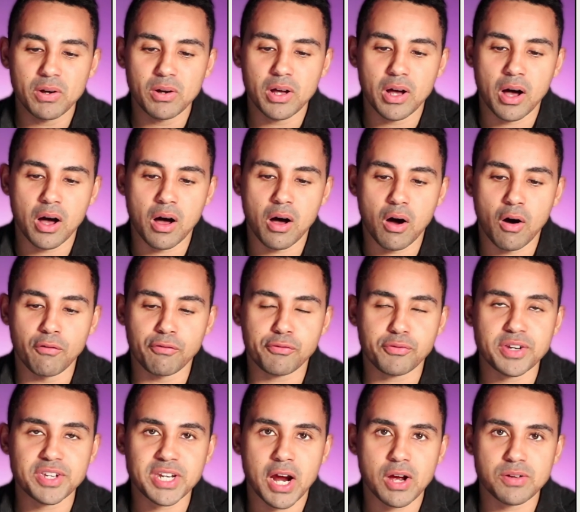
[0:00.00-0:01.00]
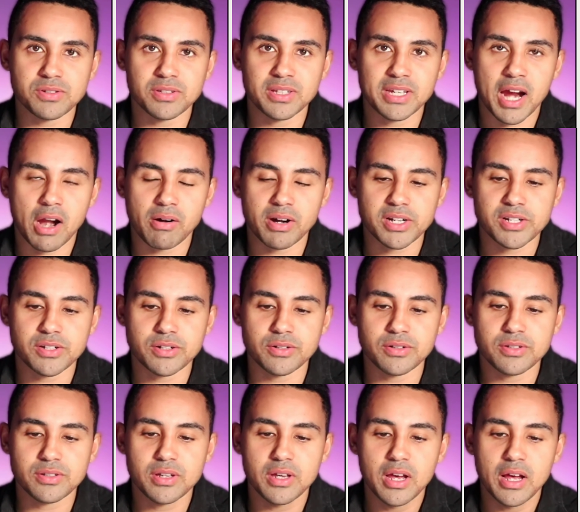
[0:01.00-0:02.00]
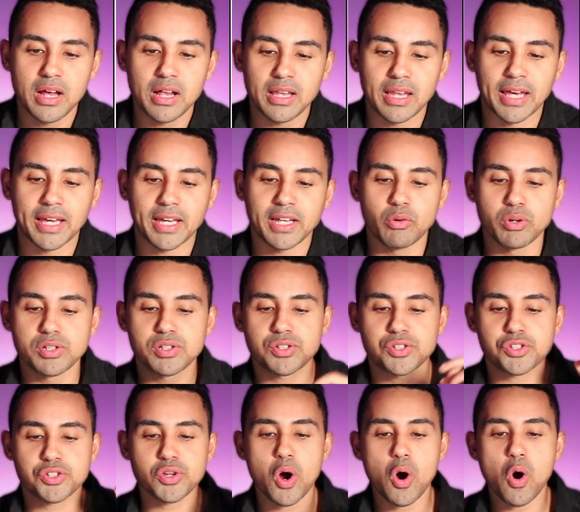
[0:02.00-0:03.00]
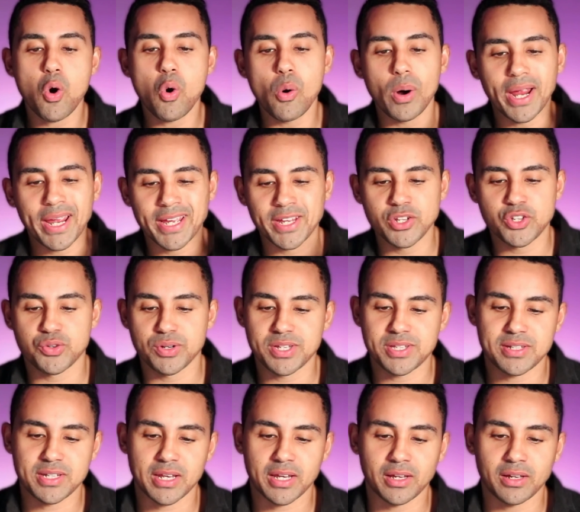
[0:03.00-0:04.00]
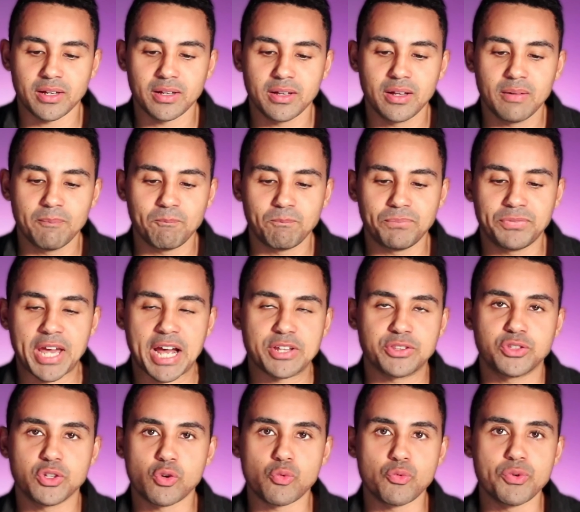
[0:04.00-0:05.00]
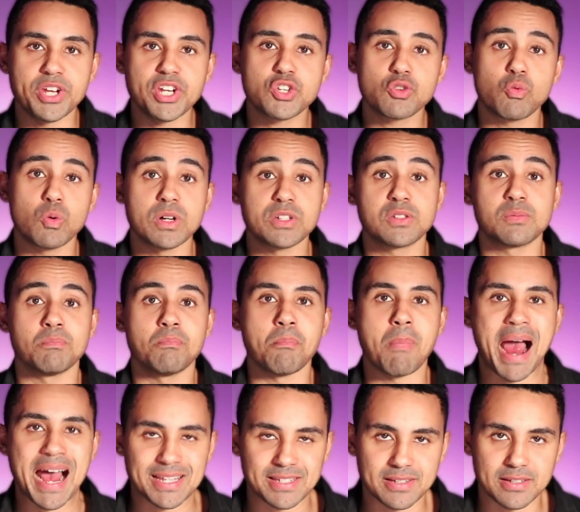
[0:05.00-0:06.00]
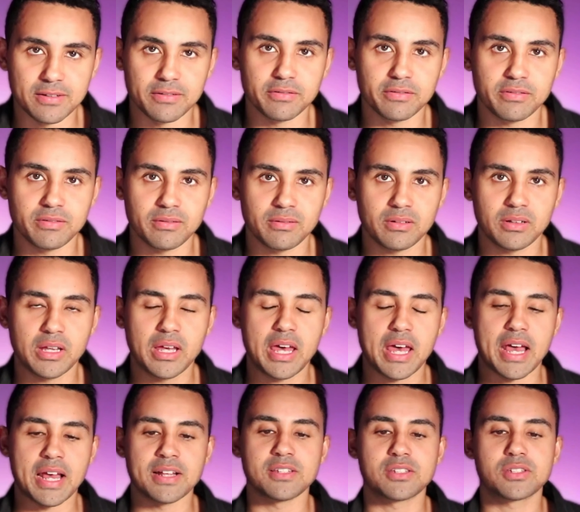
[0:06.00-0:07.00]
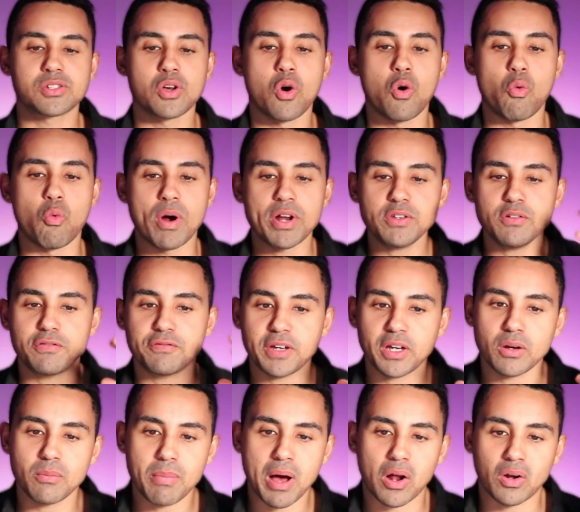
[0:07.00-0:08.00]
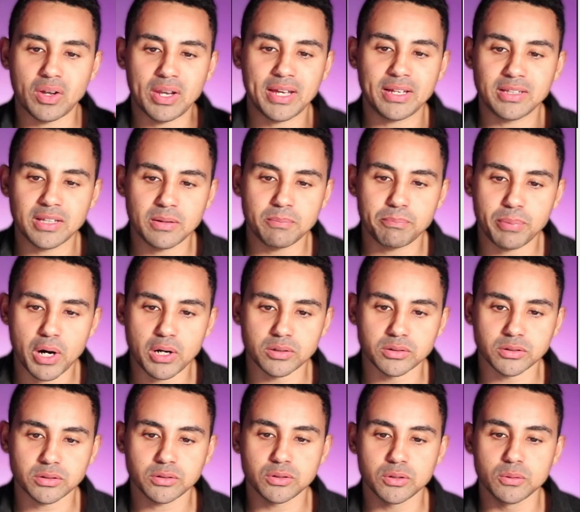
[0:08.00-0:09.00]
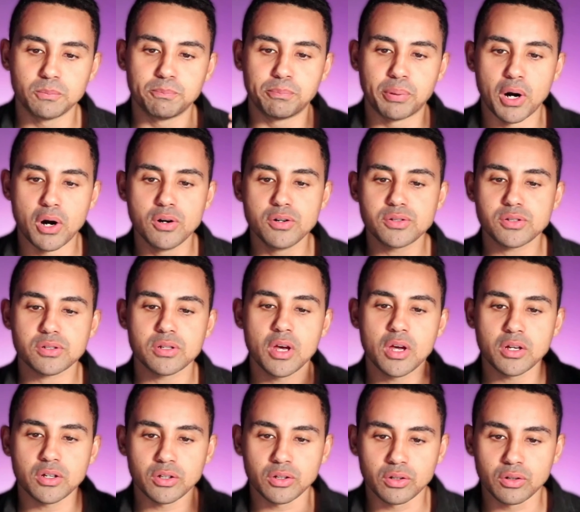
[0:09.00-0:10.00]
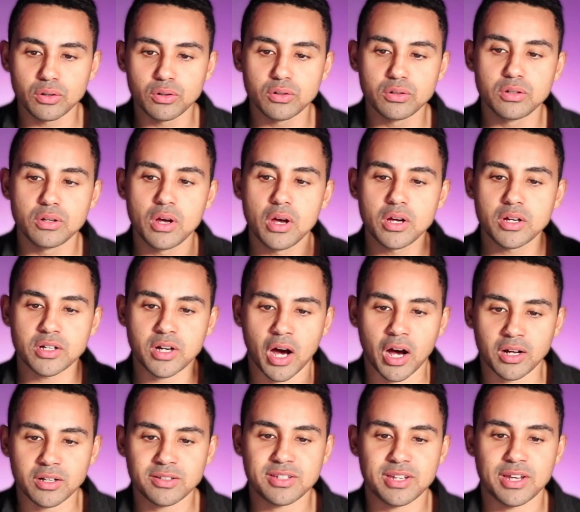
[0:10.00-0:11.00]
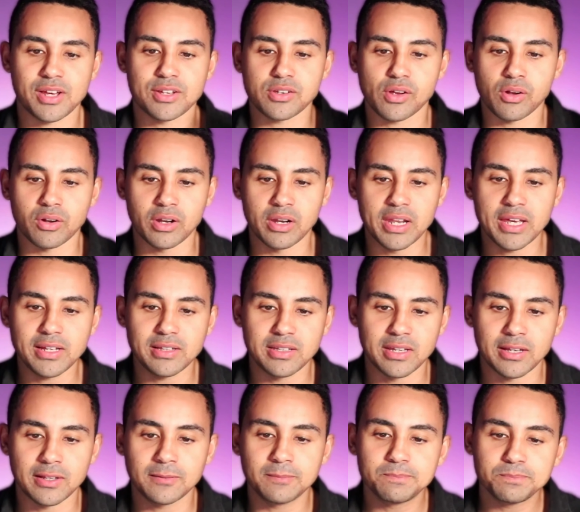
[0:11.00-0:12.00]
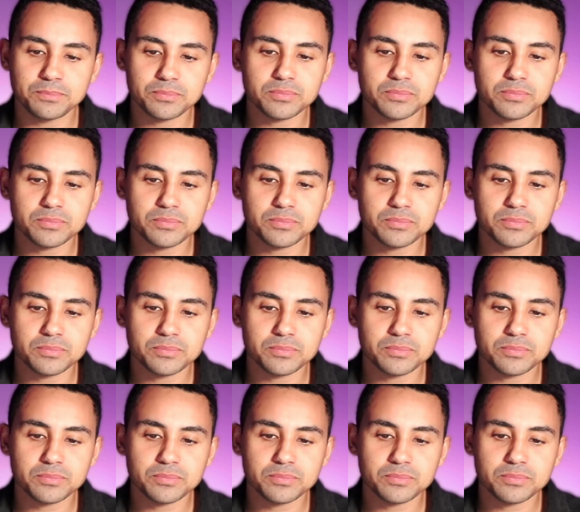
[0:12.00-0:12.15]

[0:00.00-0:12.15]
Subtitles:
of 3,000 characters. Like, it was so interesting that the reach was massive. And so when you think about LinkedIn posts, to post good content on LinkedIn,